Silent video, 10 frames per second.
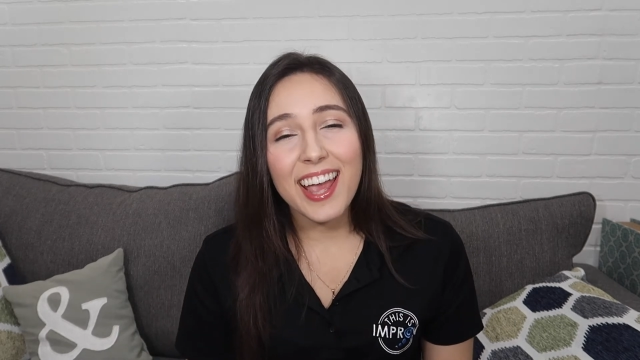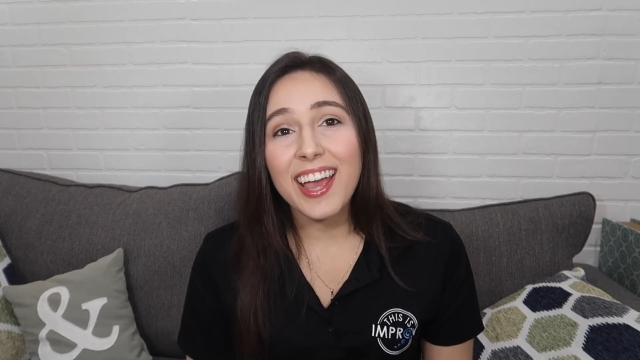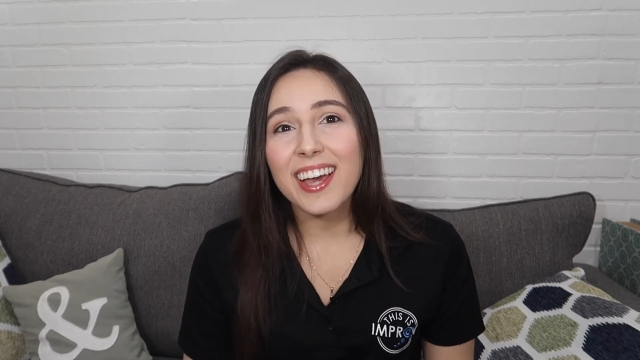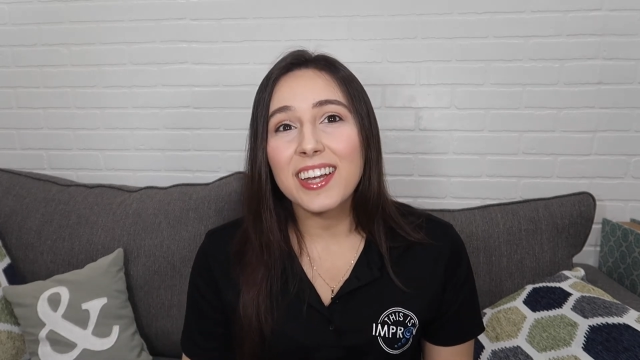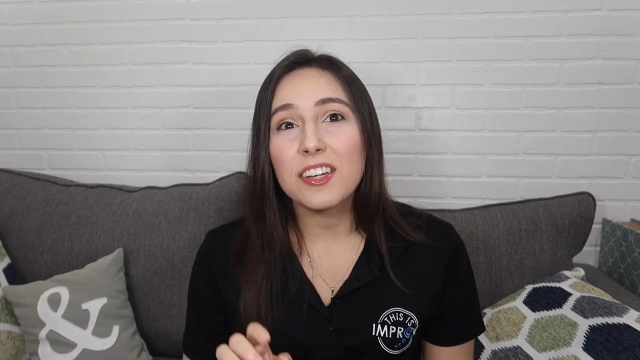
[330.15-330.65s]

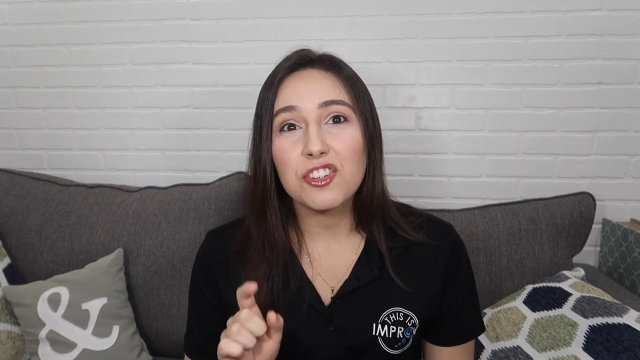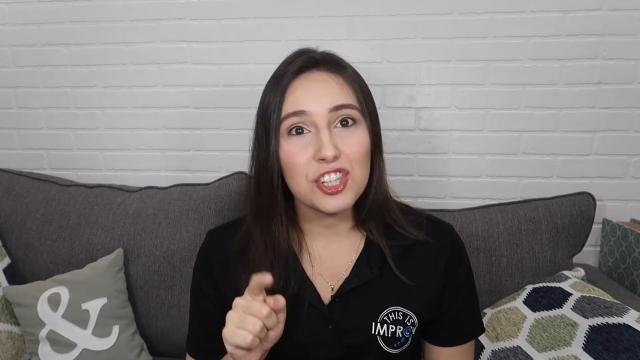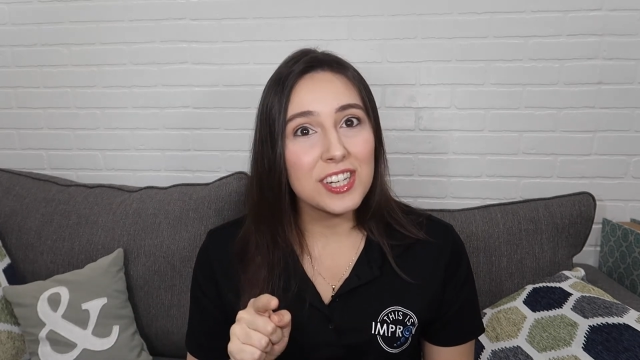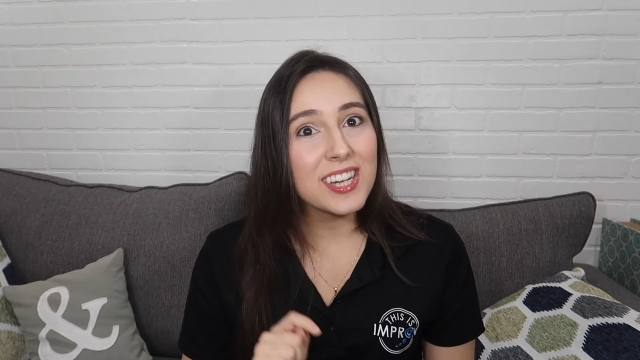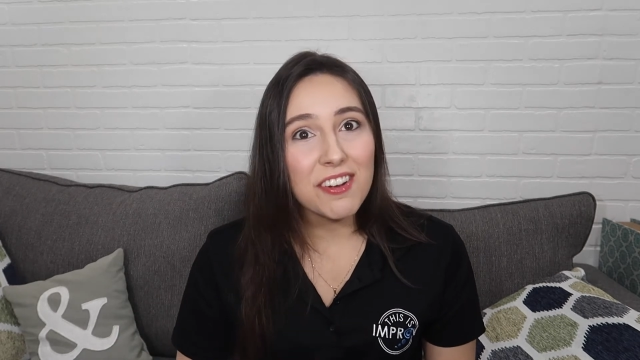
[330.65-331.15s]
and
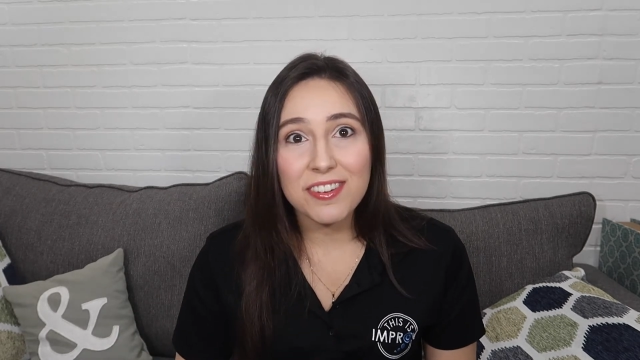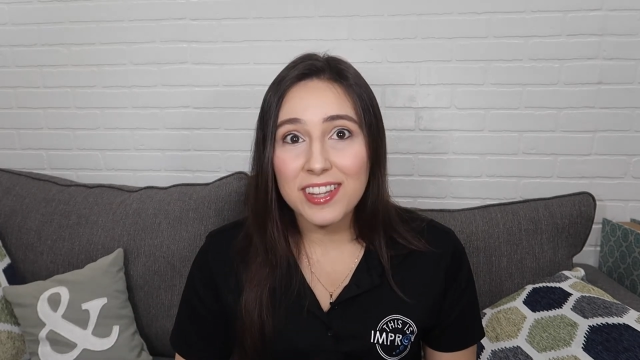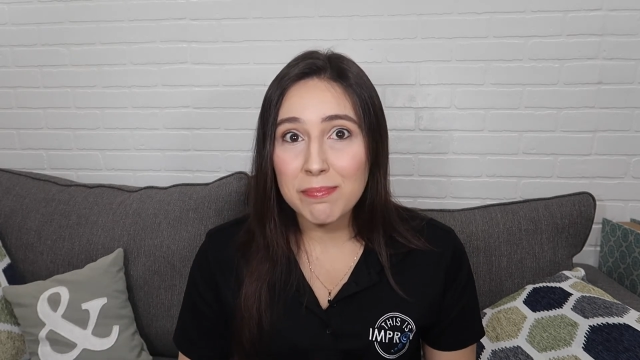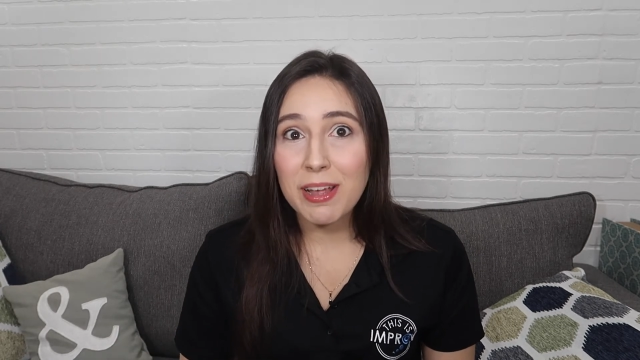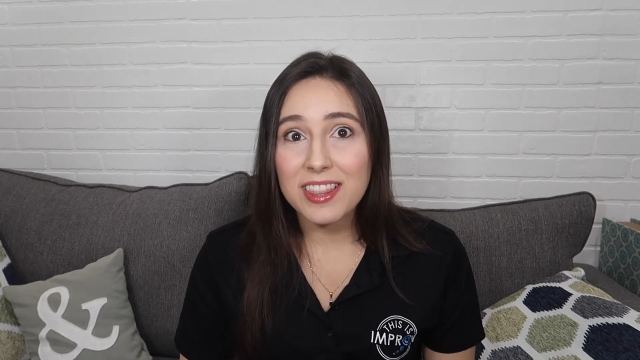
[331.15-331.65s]
she
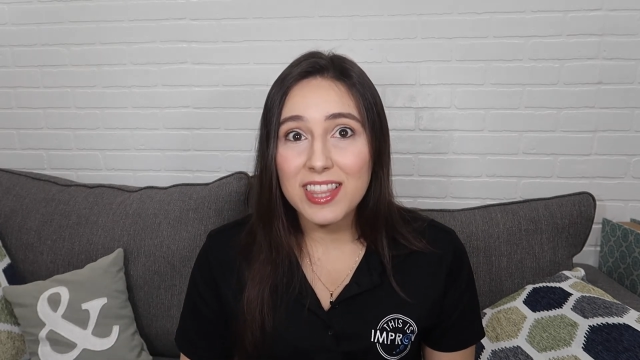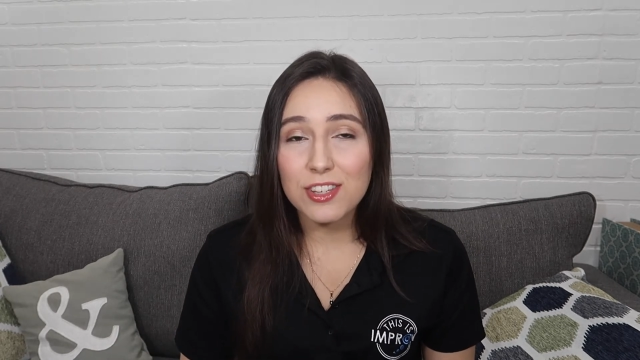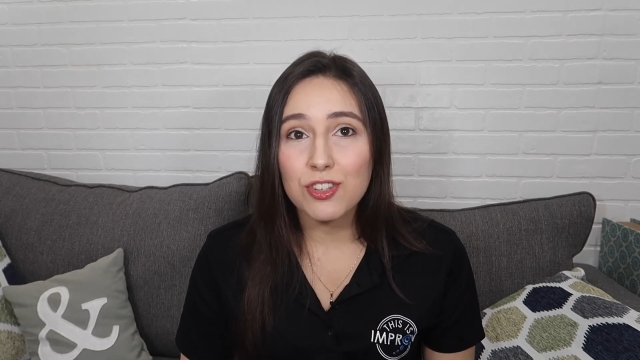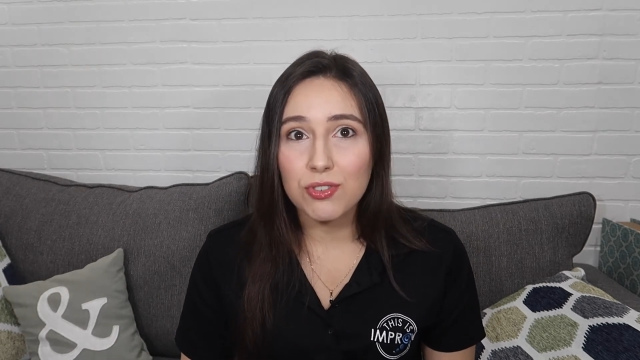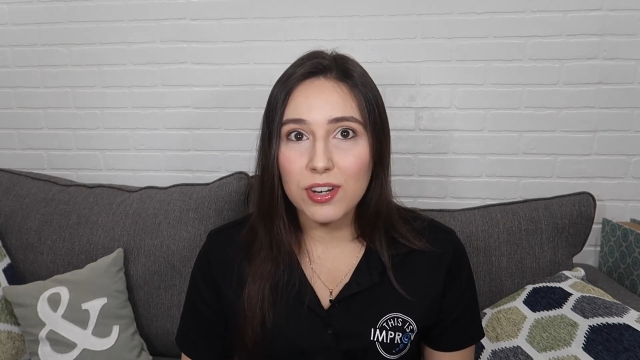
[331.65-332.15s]
definitely made
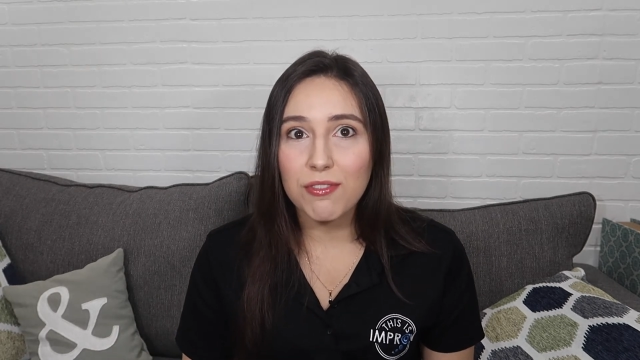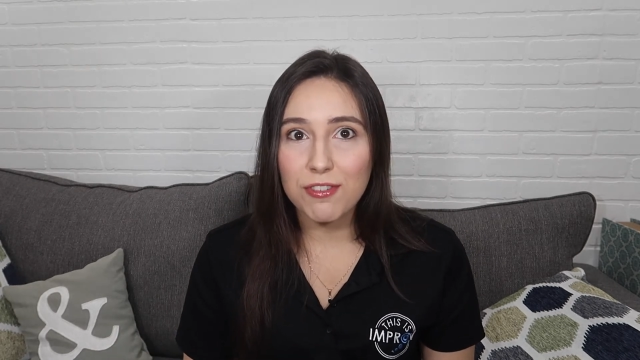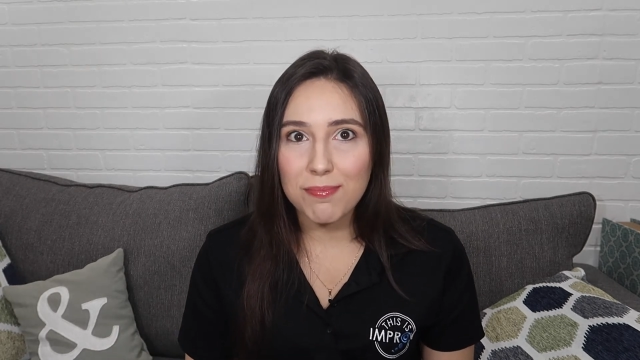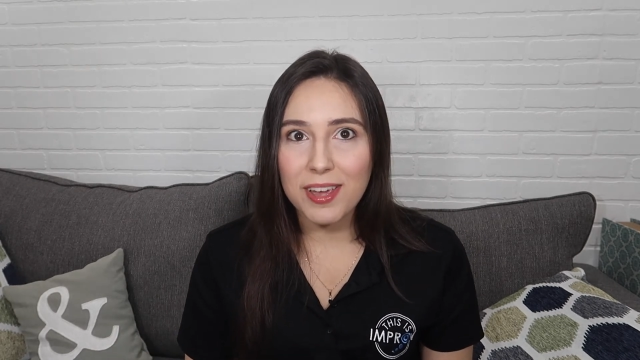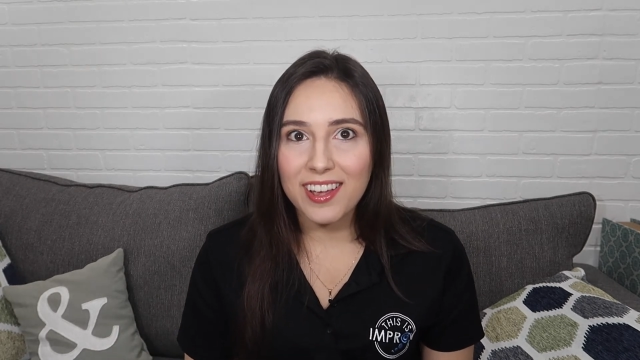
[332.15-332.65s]
this drink
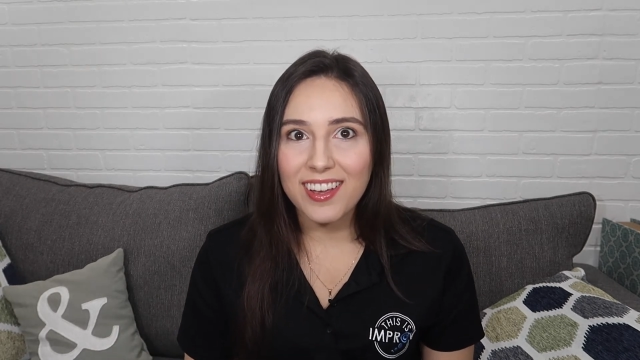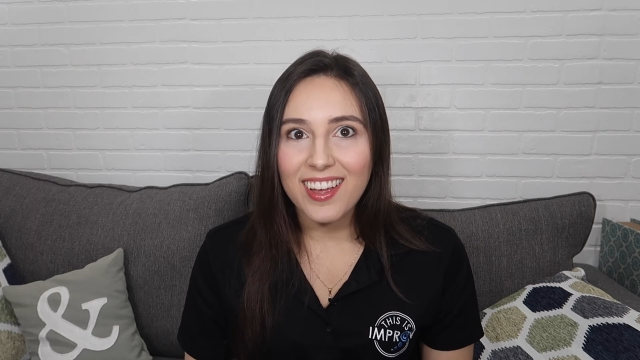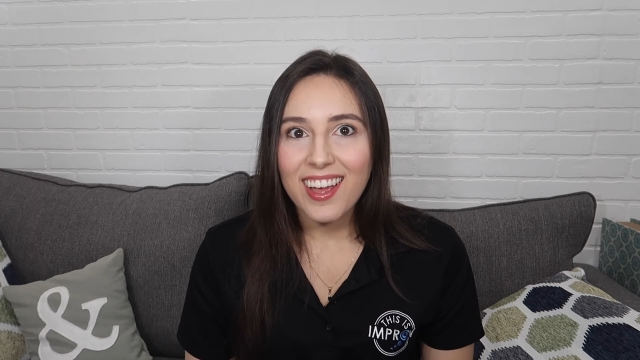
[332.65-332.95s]
for me.